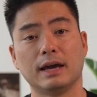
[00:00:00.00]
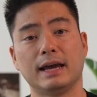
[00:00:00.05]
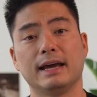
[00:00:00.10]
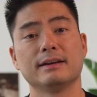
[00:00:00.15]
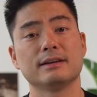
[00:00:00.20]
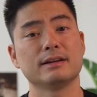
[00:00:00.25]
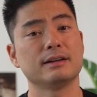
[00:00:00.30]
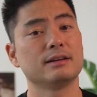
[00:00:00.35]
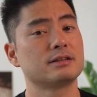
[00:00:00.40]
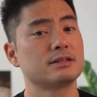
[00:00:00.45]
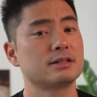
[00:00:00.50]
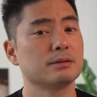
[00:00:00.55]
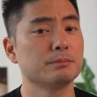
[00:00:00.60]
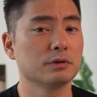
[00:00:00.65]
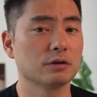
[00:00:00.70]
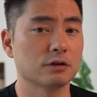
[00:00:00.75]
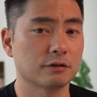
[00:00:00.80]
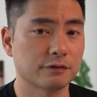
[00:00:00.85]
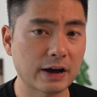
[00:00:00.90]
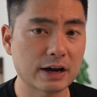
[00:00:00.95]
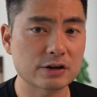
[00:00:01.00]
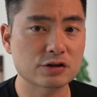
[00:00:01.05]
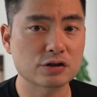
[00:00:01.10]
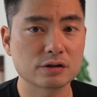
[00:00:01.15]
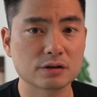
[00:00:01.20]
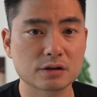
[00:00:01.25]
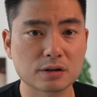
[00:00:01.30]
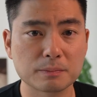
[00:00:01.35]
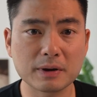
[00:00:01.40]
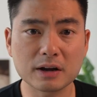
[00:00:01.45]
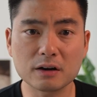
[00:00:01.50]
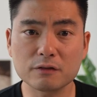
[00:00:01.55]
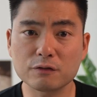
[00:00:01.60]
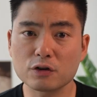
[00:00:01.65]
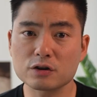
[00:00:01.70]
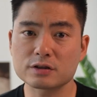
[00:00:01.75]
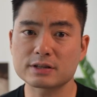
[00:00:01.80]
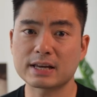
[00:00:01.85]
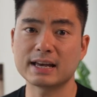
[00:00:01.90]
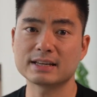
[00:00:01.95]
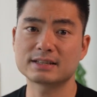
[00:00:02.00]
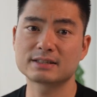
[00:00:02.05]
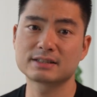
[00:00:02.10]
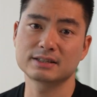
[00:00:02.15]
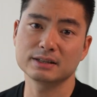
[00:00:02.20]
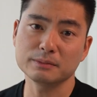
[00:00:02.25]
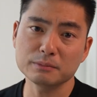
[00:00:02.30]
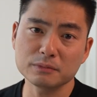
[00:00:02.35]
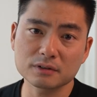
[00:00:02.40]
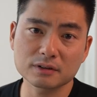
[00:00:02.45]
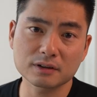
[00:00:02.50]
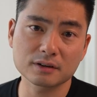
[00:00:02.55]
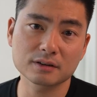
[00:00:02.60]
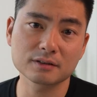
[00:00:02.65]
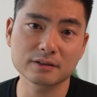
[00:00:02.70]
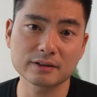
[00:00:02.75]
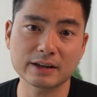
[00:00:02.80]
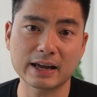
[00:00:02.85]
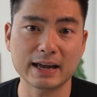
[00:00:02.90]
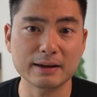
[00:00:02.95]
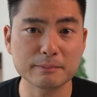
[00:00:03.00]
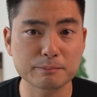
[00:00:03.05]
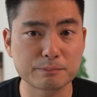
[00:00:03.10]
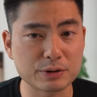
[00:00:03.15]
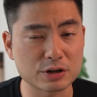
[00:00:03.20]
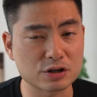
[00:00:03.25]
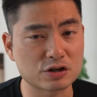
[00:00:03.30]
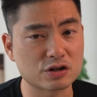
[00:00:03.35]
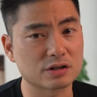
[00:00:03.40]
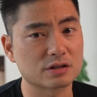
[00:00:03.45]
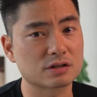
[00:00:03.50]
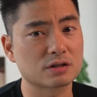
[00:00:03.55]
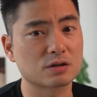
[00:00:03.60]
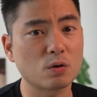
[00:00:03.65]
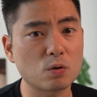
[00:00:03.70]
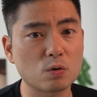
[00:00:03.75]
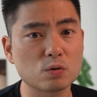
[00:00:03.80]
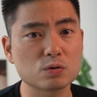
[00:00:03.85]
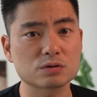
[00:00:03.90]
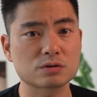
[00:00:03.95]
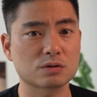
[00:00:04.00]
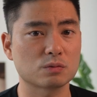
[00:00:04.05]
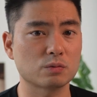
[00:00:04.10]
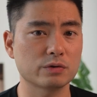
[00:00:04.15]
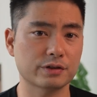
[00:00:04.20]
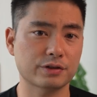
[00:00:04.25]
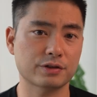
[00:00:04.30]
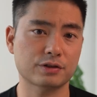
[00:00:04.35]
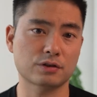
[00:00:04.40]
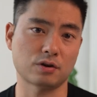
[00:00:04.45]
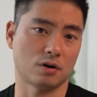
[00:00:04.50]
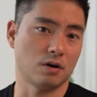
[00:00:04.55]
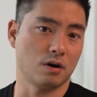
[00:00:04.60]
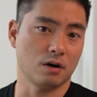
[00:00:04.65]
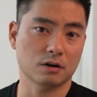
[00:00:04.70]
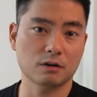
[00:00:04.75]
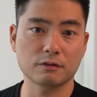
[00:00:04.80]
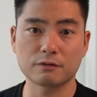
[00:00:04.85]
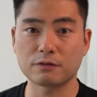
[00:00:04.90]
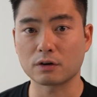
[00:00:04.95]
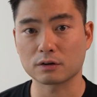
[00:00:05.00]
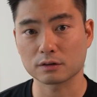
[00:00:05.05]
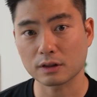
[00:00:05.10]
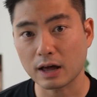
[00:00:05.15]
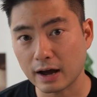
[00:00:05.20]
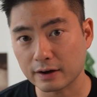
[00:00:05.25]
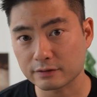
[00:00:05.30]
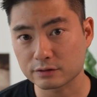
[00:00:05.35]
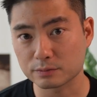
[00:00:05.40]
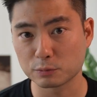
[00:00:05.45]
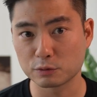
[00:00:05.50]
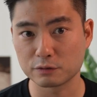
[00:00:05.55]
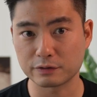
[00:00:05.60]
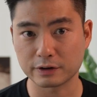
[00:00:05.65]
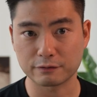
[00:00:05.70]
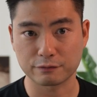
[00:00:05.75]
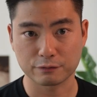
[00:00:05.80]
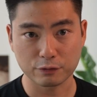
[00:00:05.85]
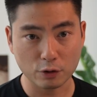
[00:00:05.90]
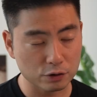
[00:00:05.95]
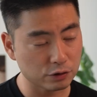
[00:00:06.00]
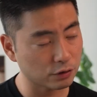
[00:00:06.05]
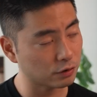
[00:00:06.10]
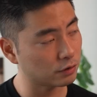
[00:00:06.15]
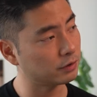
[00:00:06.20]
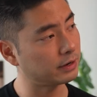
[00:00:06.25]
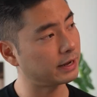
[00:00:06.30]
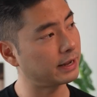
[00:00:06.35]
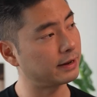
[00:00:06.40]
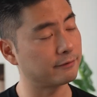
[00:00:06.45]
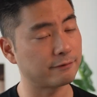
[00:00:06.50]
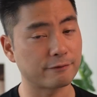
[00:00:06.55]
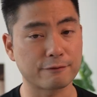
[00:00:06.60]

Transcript: And in a similar fashion, the metaverse has similarly ambitious goals, with talk of our lives moving further and